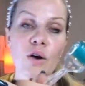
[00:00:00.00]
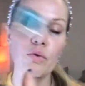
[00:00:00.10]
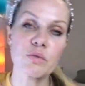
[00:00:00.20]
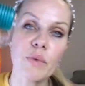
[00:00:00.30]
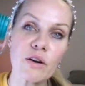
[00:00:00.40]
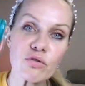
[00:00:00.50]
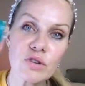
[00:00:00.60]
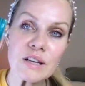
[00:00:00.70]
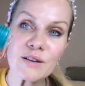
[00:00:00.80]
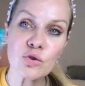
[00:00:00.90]
With
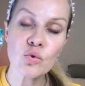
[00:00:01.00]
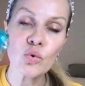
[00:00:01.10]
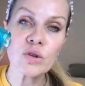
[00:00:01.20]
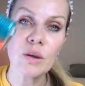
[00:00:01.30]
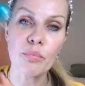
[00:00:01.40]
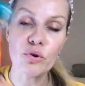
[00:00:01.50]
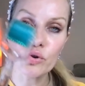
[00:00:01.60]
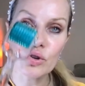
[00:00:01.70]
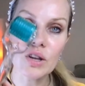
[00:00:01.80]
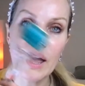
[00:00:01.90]
microneedle tool, the
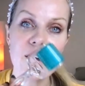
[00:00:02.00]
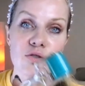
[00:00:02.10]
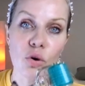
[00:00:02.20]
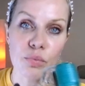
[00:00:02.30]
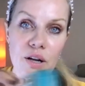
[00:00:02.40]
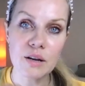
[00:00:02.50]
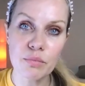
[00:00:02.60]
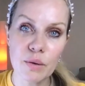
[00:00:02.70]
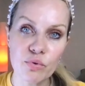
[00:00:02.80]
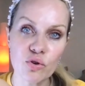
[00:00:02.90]
product can topically be
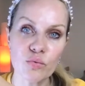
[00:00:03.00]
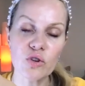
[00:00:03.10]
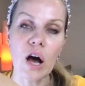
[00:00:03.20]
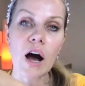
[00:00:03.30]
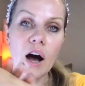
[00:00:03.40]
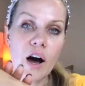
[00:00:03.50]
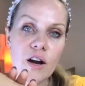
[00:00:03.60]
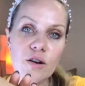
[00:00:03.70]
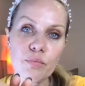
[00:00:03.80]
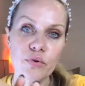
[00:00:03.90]
absorbed
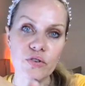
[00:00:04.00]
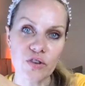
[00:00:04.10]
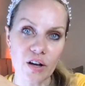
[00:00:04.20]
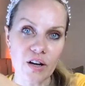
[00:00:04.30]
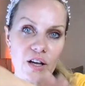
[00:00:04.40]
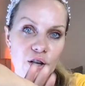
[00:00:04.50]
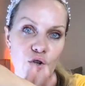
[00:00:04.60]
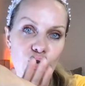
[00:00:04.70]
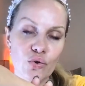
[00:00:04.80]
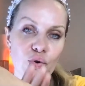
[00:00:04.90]
100%
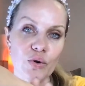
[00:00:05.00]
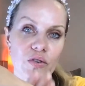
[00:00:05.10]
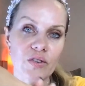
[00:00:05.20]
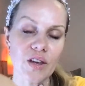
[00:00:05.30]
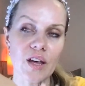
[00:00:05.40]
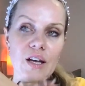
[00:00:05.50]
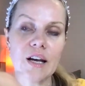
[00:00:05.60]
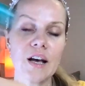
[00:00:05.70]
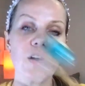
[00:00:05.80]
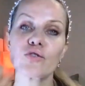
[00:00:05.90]
into your skin.
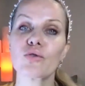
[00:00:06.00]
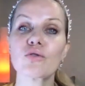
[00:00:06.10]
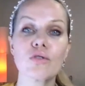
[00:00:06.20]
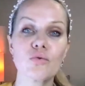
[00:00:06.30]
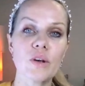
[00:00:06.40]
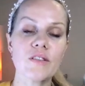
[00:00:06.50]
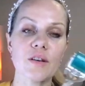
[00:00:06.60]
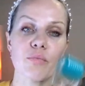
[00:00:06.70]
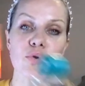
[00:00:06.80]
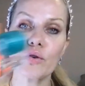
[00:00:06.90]
So you're not
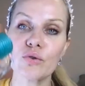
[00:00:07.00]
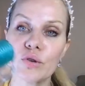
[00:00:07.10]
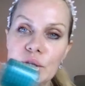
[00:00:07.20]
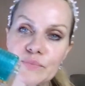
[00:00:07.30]
wasting product.